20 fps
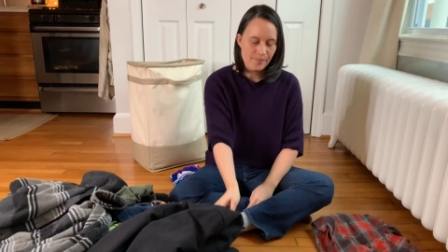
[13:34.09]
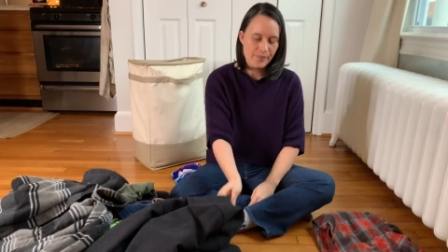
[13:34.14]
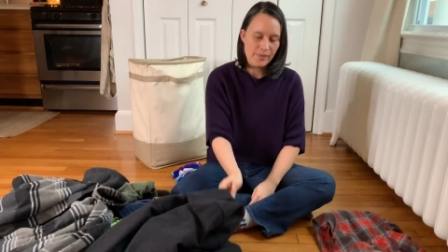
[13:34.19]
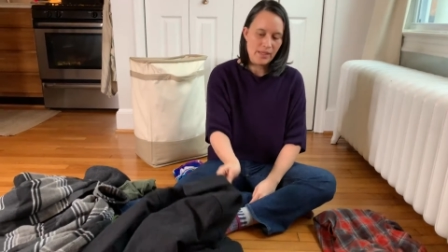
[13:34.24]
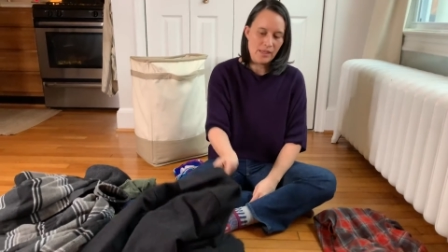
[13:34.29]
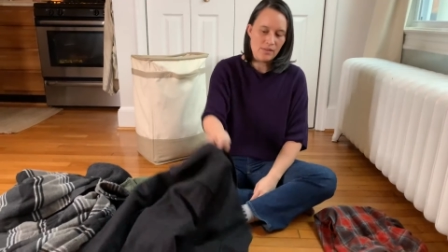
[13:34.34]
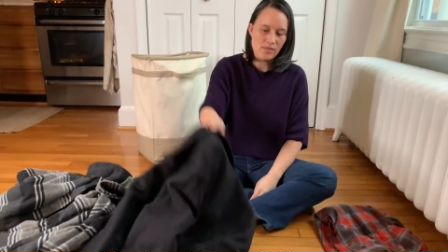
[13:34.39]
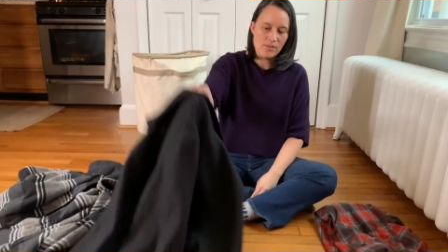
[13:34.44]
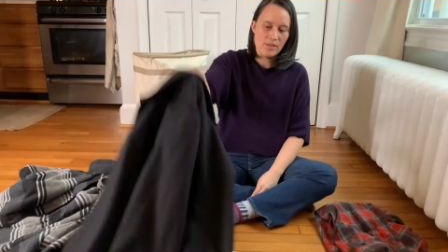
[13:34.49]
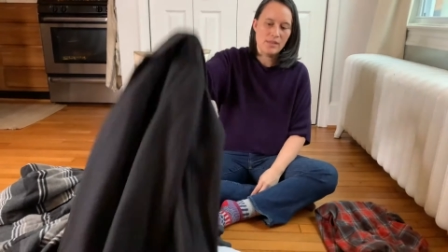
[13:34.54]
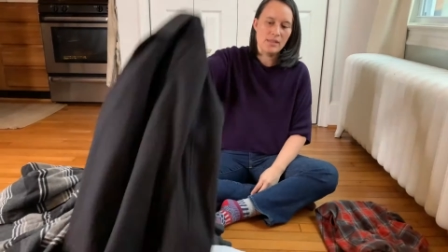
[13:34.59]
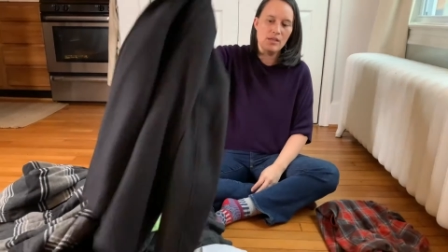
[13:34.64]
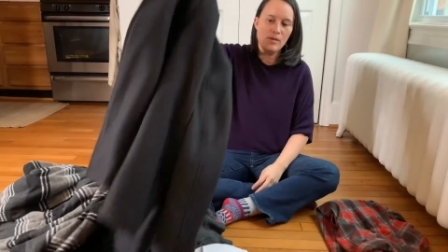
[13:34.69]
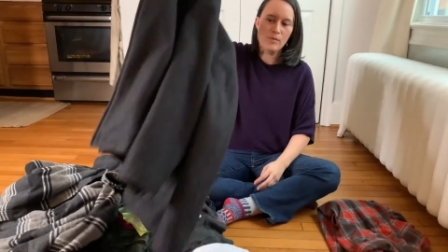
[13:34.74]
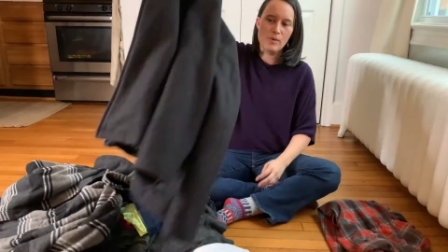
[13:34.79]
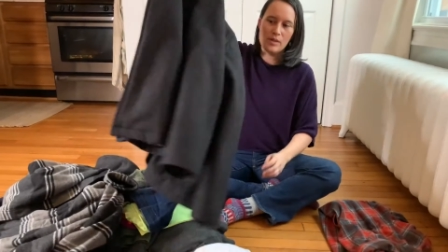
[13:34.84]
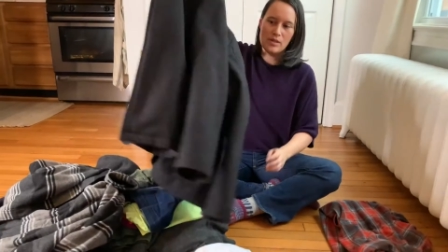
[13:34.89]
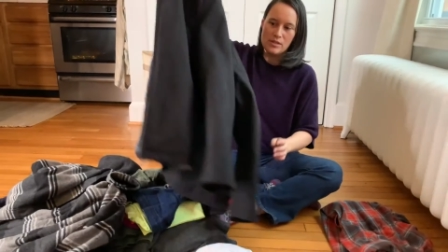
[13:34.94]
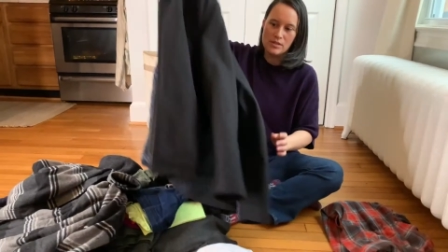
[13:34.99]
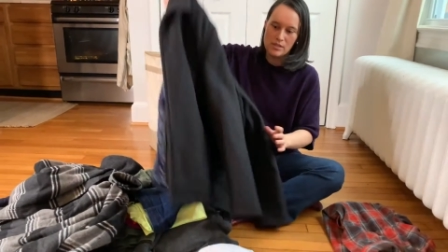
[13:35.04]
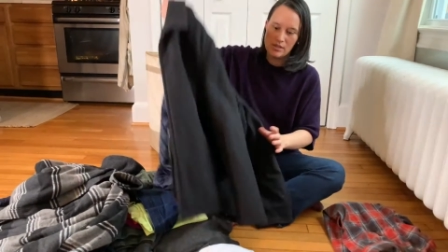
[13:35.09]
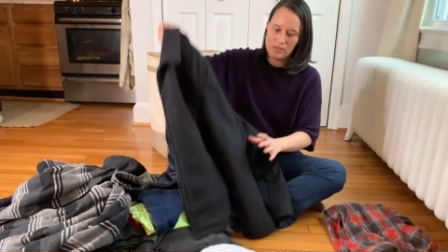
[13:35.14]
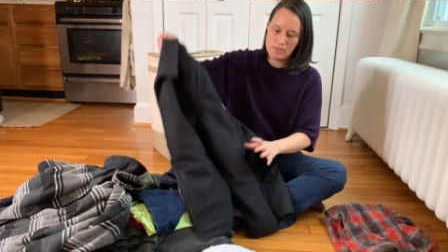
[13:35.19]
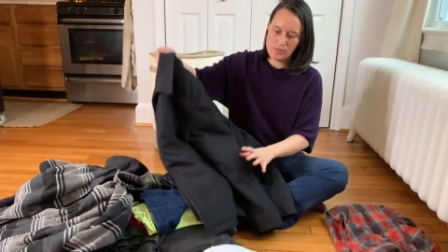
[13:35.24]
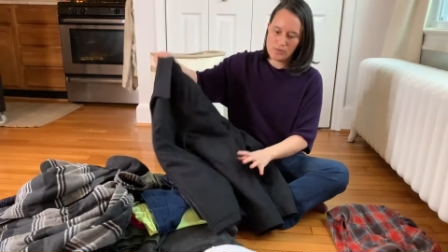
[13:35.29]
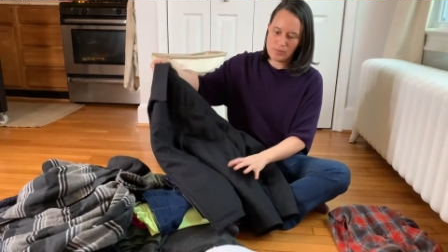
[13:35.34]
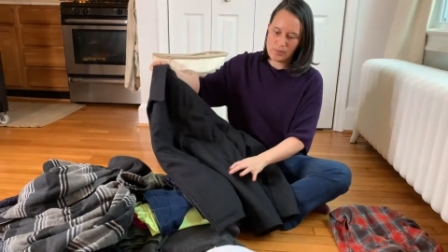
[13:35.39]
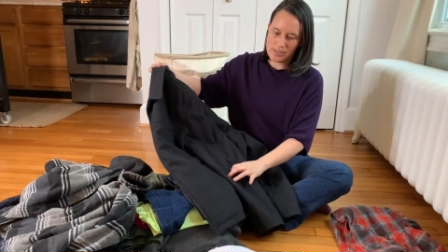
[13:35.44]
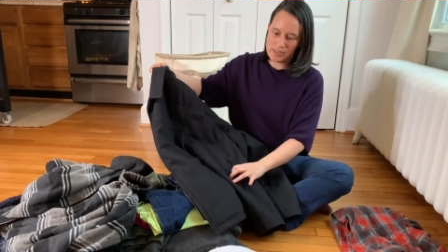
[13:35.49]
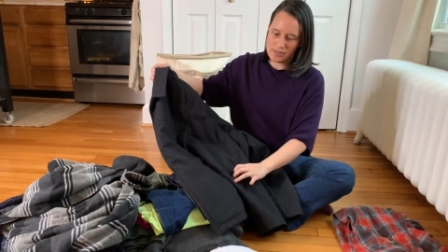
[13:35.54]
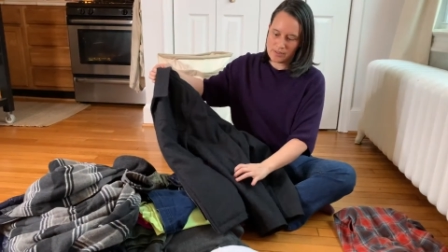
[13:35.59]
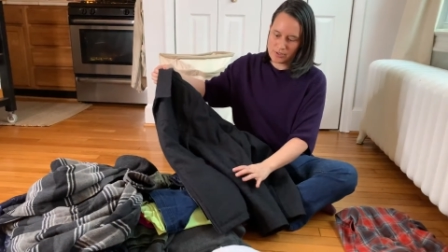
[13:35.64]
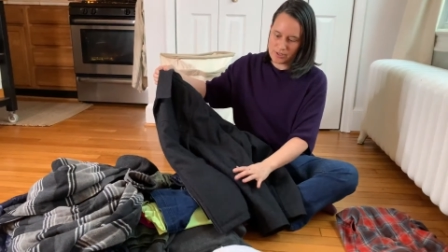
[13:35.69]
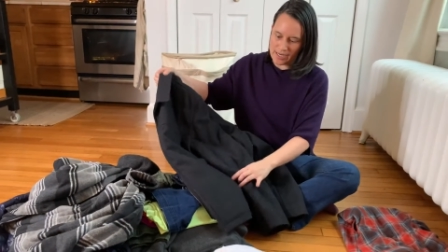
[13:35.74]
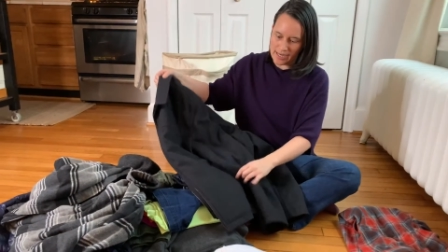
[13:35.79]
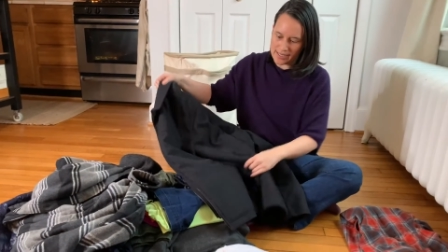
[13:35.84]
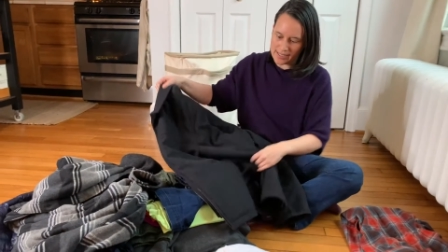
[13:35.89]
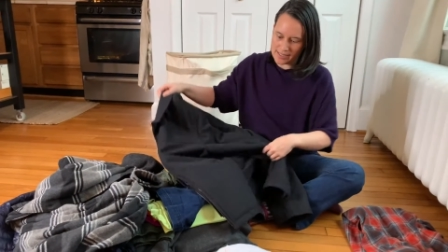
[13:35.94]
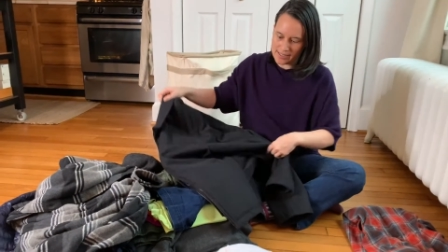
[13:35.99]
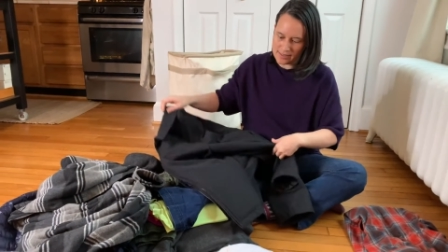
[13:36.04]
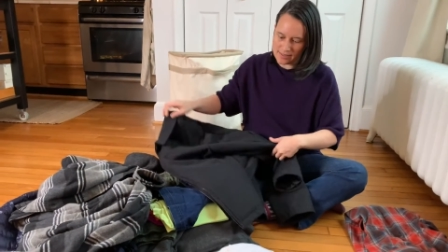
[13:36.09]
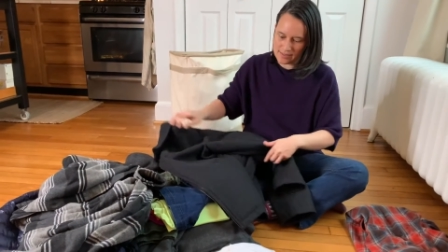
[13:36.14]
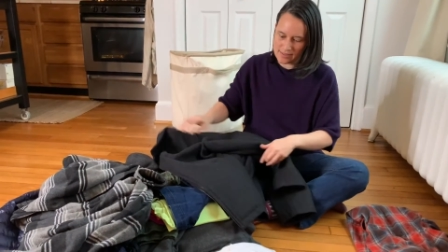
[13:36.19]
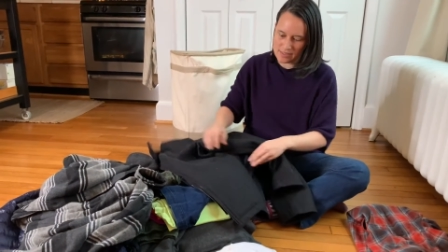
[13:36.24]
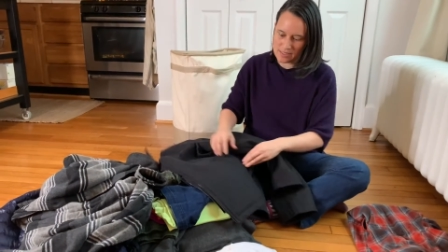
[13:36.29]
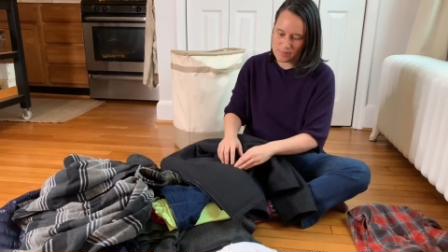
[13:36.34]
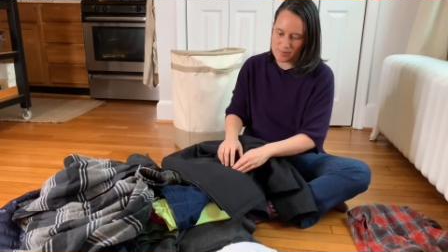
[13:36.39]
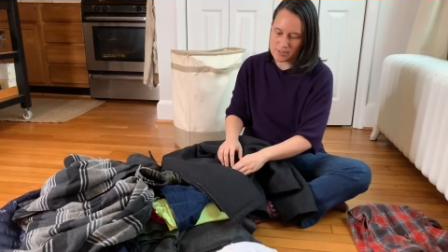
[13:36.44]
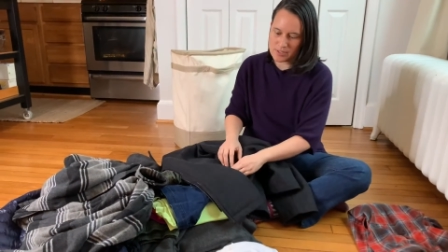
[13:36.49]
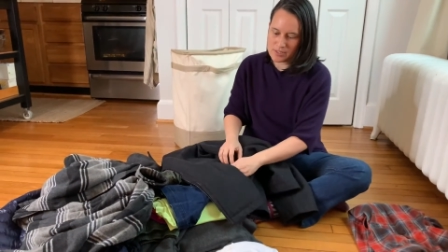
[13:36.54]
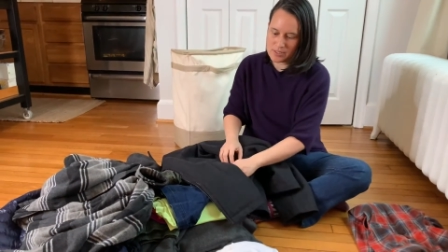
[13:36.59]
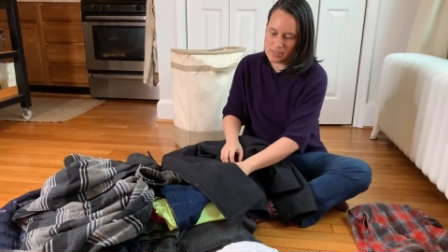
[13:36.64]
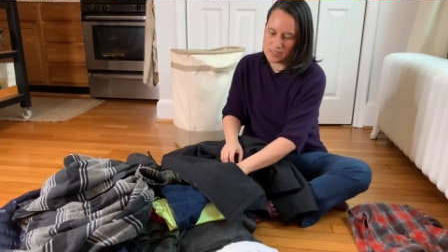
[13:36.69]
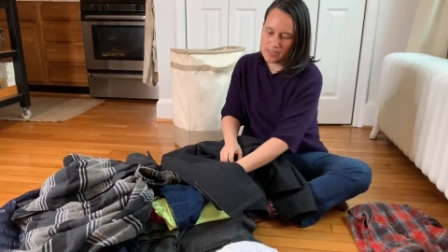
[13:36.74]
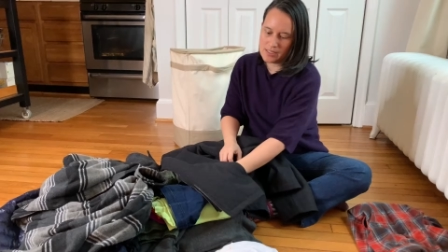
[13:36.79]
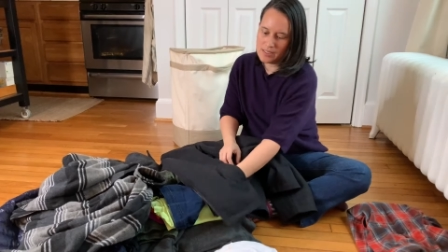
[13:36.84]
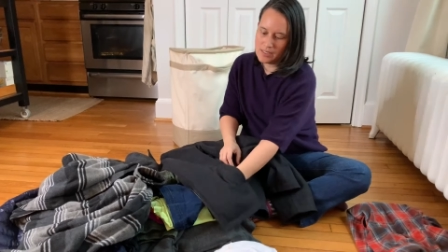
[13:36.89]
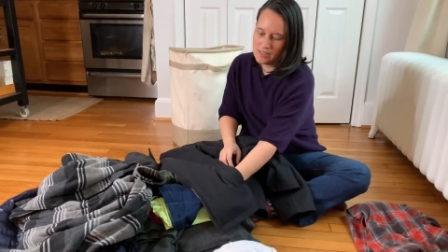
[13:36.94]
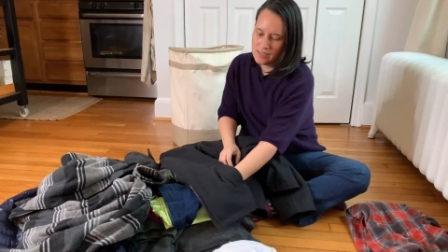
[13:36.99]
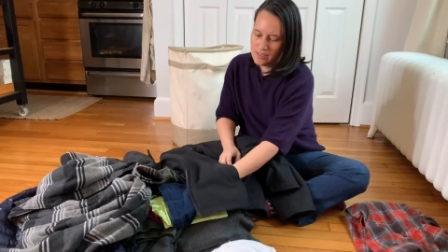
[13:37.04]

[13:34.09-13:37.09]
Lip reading: The other thing that you wanna do with jackets, especially,